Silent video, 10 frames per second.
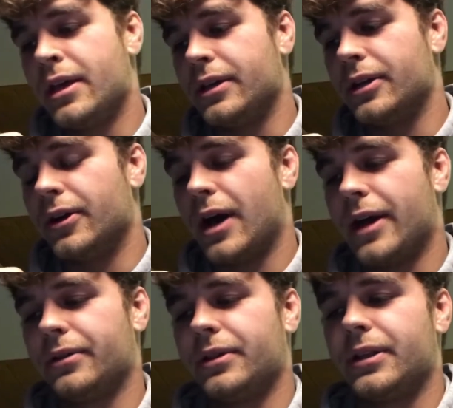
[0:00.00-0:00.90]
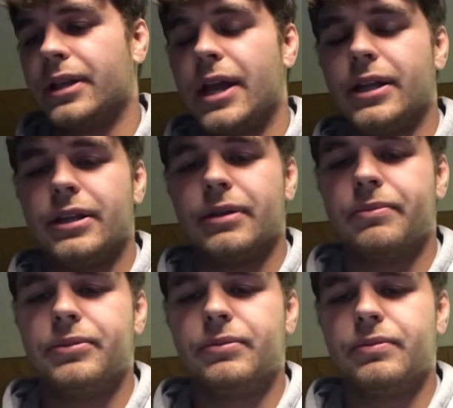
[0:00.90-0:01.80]
I don't think
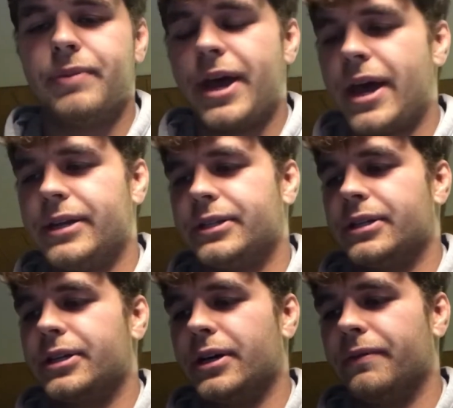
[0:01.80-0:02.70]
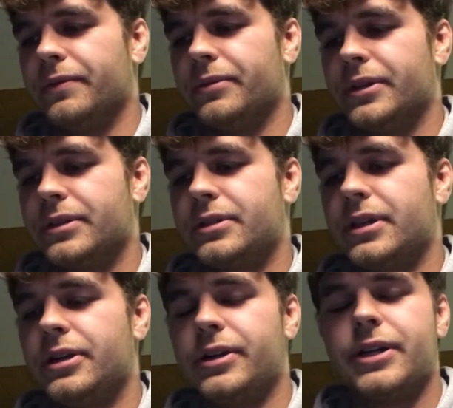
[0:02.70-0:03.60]
anything bad is going to come from this.
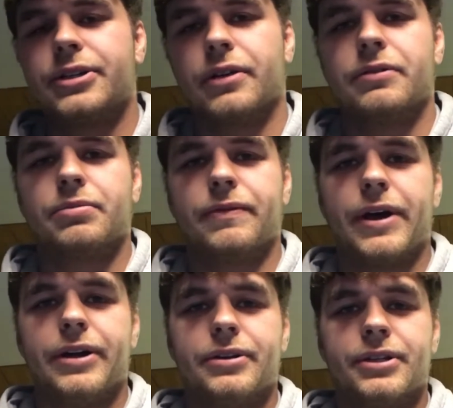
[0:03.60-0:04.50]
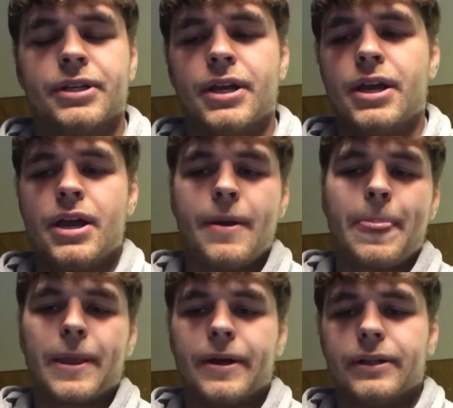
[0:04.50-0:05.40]
Internet service providers
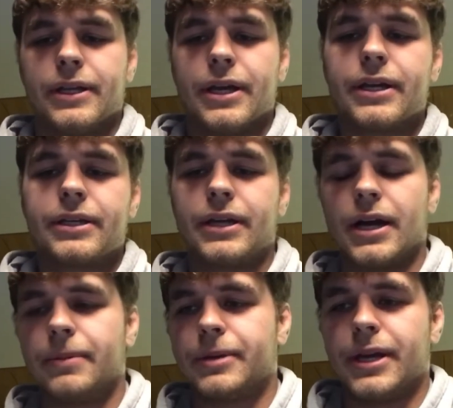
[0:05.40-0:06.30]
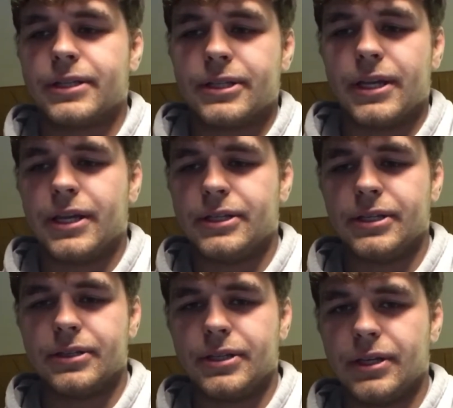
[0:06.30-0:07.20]
like Comcast and
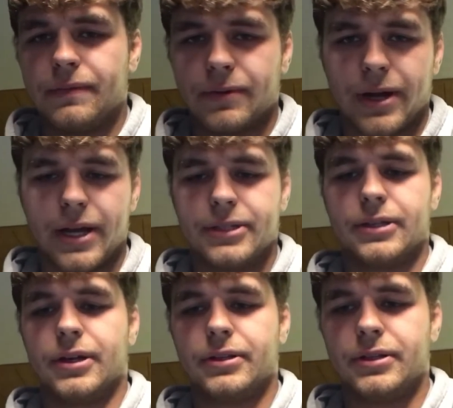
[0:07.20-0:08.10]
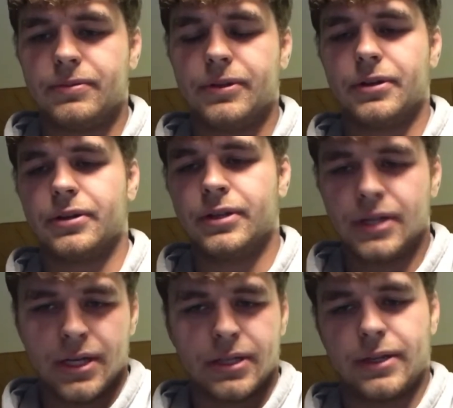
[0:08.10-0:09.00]
AT&T and Verizon, all these weird
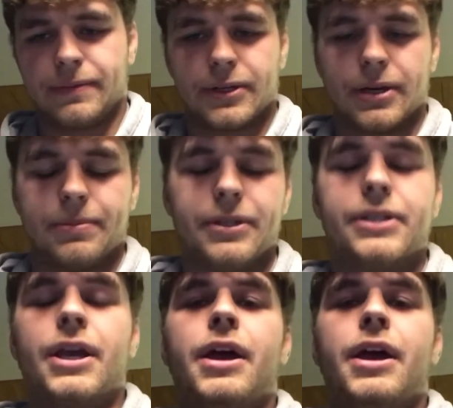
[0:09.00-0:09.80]
different companies,